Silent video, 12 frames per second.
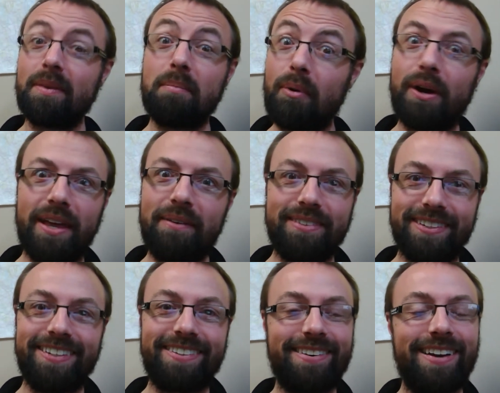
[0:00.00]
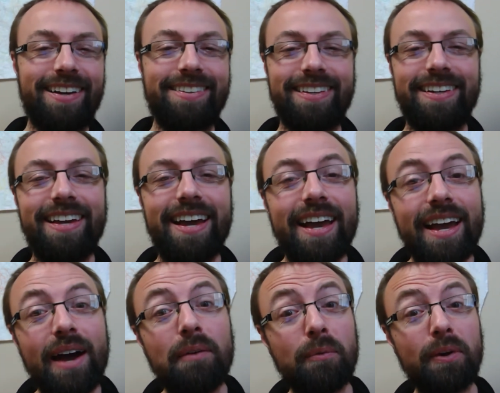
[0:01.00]
Boy, that was an introduction.
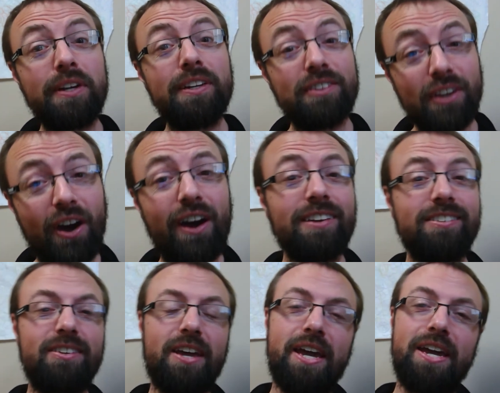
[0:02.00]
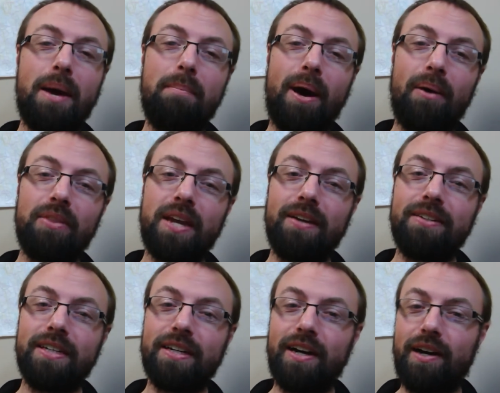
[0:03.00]
We're going to talk today about the
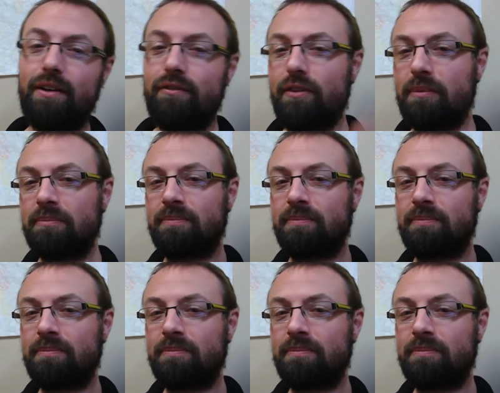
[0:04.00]
idea of